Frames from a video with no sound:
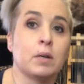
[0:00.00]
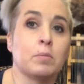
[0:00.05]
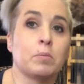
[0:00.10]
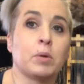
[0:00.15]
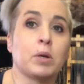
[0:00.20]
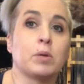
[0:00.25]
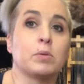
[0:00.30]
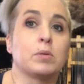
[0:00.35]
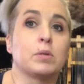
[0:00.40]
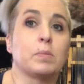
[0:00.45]

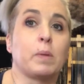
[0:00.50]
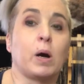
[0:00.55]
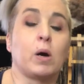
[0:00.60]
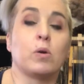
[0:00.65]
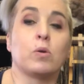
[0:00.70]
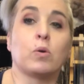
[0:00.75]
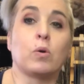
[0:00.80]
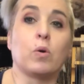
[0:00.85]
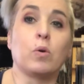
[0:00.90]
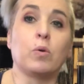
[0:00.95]
but it was
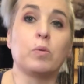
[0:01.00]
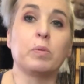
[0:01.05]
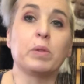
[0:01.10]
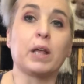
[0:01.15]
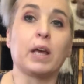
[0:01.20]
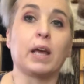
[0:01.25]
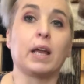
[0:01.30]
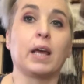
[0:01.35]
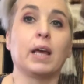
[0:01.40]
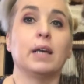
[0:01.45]
about goal
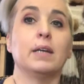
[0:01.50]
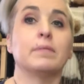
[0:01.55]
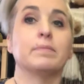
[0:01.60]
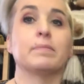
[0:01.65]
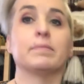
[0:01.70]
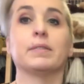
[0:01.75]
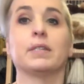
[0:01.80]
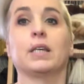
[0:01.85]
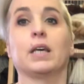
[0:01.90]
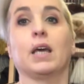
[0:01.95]
planning,
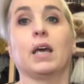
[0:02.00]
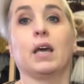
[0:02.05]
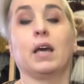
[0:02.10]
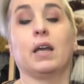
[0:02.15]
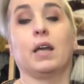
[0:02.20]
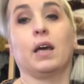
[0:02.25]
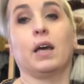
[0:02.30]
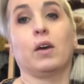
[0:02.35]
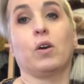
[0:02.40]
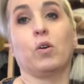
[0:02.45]

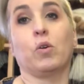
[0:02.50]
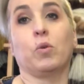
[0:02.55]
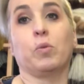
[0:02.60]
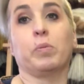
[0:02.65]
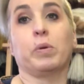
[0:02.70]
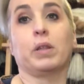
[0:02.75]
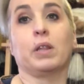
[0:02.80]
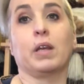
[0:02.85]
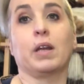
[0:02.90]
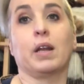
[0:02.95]
and I
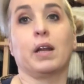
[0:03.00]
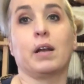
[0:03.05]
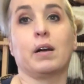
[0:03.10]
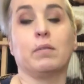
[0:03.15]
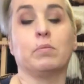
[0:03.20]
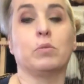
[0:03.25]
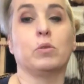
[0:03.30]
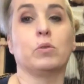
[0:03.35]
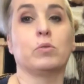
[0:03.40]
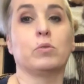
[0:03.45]
hope that it
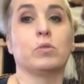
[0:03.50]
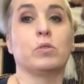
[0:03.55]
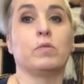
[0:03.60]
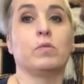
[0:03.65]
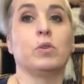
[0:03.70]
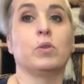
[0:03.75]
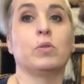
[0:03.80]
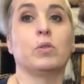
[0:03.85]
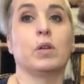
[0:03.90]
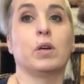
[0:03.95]
helped those of
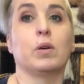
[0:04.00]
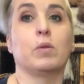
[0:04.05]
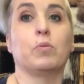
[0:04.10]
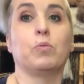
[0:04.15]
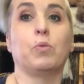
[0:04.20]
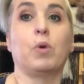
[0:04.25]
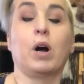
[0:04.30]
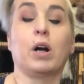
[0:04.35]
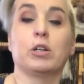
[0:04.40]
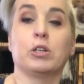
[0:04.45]
you that
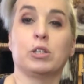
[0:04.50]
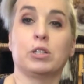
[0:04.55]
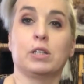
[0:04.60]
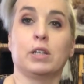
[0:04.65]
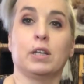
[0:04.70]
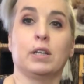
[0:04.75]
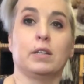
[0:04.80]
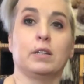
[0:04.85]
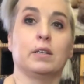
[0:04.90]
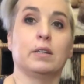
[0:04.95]
watched
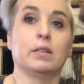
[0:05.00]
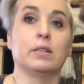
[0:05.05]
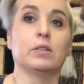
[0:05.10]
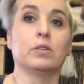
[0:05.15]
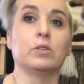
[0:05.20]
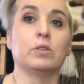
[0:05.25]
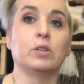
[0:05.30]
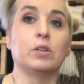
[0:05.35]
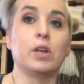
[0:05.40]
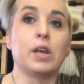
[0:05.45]
it and
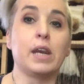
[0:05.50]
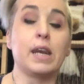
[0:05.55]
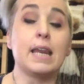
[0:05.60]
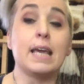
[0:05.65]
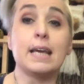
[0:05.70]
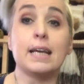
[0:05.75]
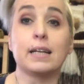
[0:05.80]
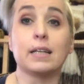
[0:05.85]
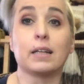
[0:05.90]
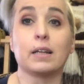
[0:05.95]

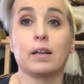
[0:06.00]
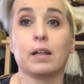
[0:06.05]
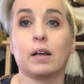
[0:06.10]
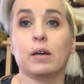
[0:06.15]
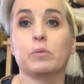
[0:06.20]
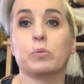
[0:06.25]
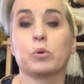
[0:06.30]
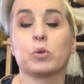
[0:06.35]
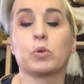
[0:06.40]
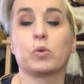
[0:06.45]
need a little
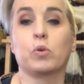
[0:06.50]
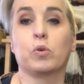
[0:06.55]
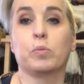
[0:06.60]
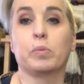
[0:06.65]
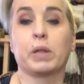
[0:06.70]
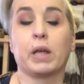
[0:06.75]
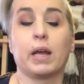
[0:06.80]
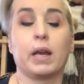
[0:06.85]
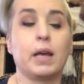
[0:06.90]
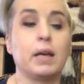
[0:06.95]
help with goal
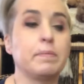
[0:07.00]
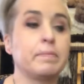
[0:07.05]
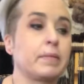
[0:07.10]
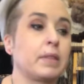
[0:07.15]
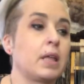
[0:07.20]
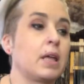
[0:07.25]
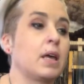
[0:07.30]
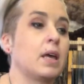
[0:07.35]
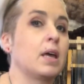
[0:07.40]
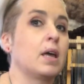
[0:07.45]
planning.
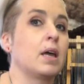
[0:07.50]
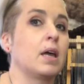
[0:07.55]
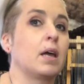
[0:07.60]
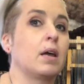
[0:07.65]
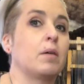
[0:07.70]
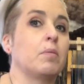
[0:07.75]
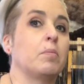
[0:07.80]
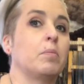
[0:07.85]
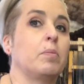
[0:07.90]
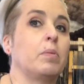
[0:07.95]

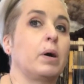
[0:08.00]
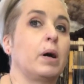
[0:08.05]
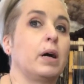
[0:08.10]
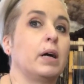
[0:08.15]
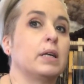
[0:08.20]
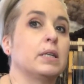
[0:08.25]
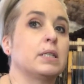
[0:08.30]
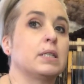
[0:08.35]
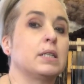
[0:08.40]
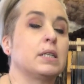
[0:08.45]

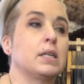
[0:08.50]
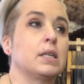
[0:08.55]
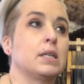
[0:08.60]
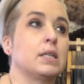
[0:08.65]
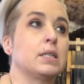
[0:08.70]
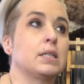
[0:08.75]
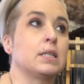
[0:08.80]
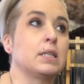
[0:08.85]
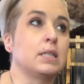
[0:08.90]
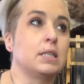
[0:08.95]
But
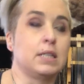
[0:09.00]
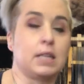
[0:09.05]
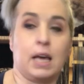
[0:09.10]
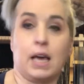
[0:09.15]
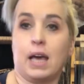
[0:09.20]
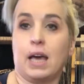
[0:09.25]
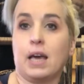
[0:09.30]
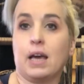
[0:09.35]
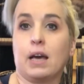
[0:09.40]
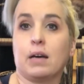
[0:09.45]

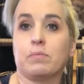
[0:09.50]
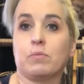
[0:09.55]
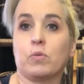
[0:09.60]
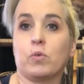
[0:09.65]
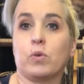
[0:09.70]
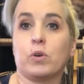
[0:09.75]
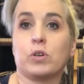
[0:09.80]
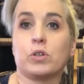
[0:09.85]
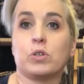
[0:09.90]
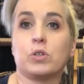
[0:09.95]
today I'm
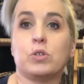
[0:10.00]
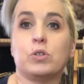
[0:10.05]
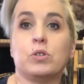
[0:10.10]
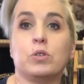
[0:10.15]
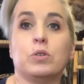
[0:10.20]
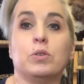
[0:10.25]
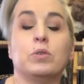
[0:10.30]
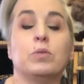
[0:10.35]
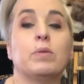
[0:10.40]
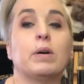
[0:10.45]
going to
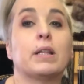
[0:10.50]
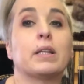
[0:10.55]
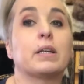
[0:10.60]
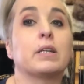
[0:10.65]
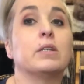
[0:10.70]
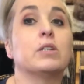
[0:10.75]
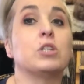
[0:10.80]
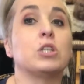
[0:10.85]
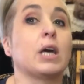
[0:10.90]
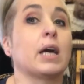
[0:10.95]
do a
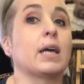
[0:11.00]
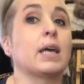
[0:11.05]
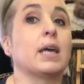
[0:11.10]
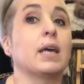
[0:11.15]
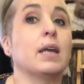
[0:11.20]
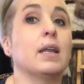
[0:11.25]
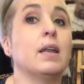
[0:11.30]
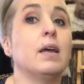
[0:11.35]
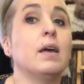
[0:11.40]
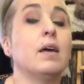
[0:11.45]
little
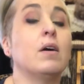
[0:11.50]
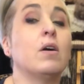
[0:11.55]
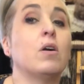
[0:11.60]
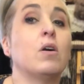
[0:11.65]
check-in